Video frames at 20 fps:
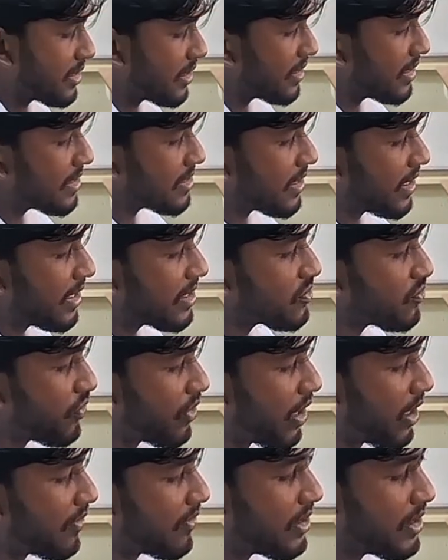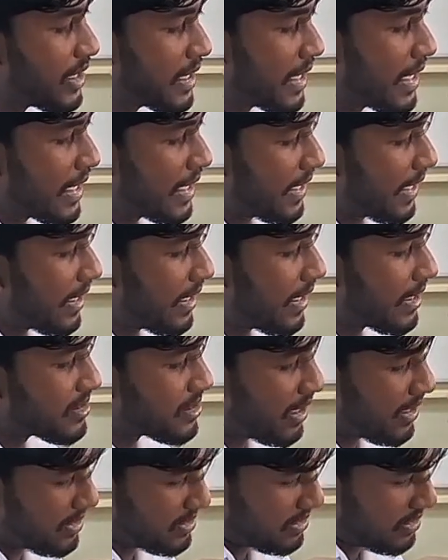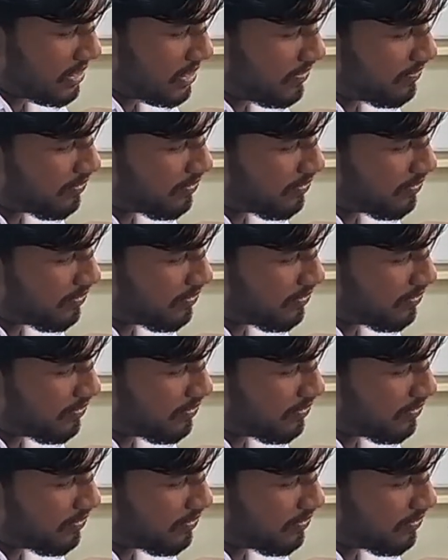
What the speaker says: In this case, we have a 10x lens.